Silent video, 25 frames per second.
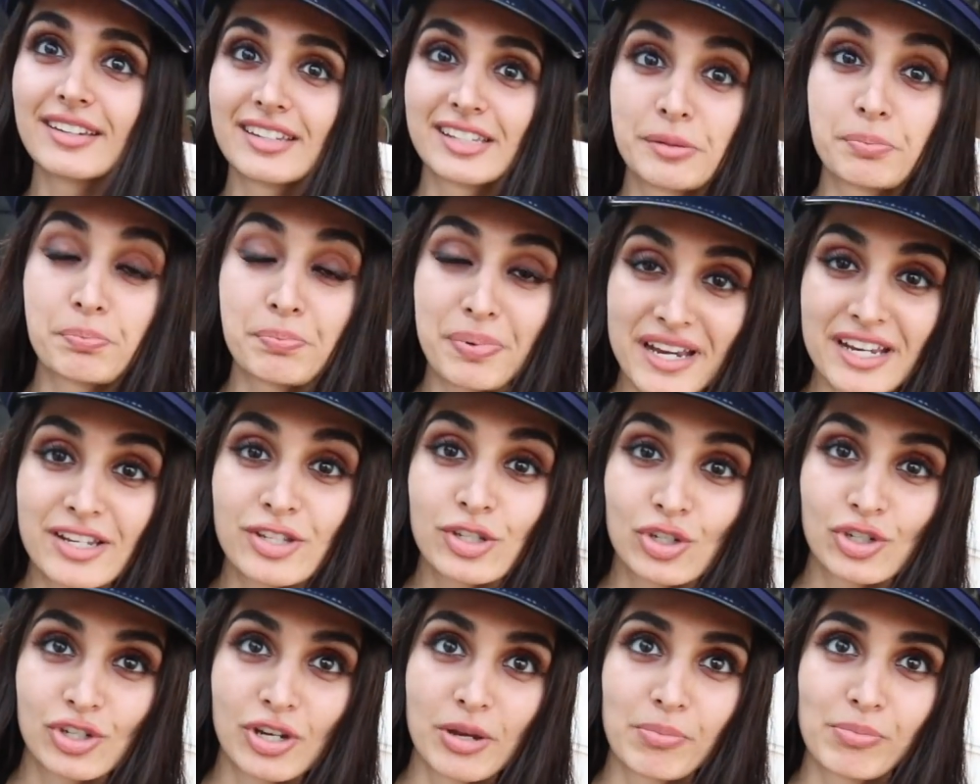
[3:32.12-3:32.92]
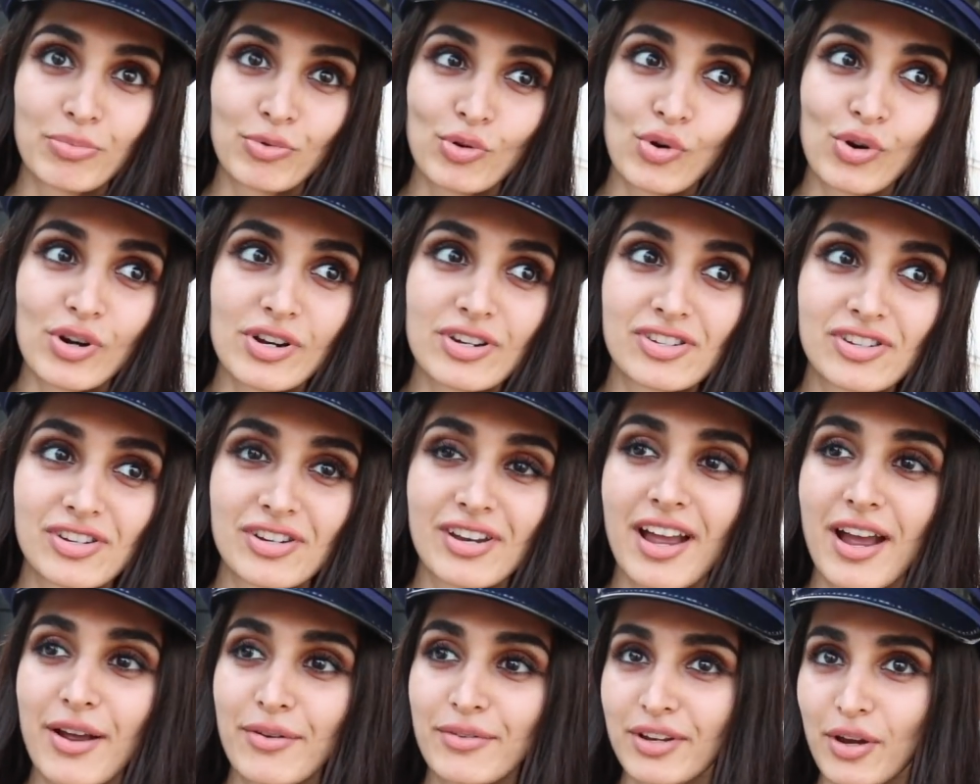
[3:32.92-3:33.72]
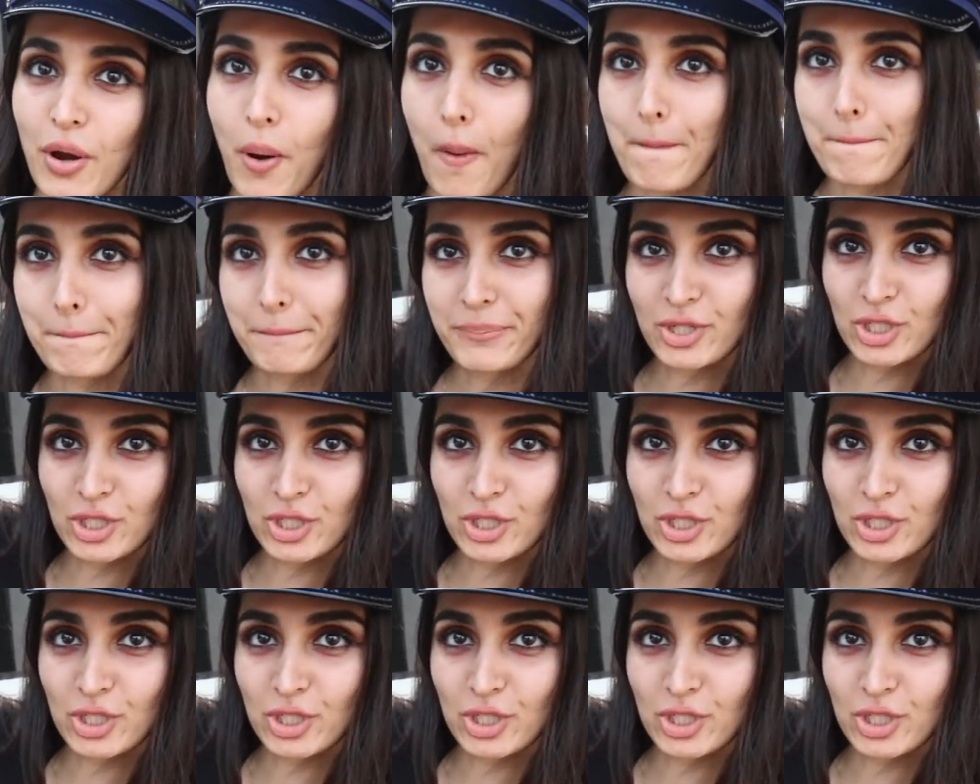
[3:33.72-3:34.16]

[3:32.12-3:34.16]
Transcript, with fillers: Spaceship doors, you know how to go.